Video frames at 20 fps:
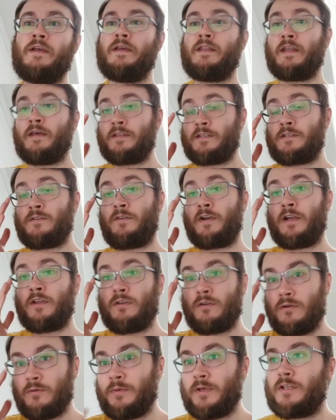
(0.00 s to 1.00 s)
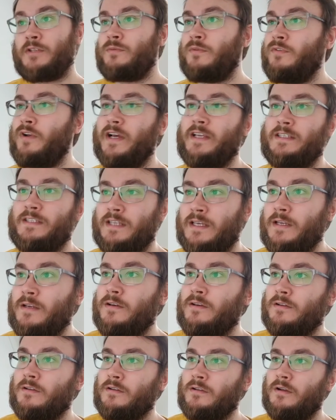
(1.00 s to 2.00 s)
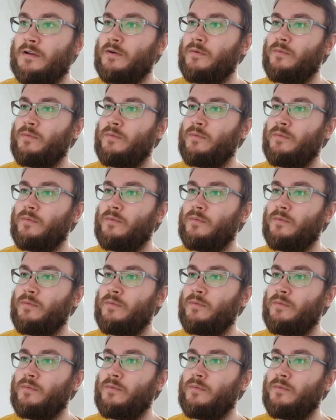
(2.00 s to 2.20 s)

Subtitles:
Now this is very cool because we've got a single,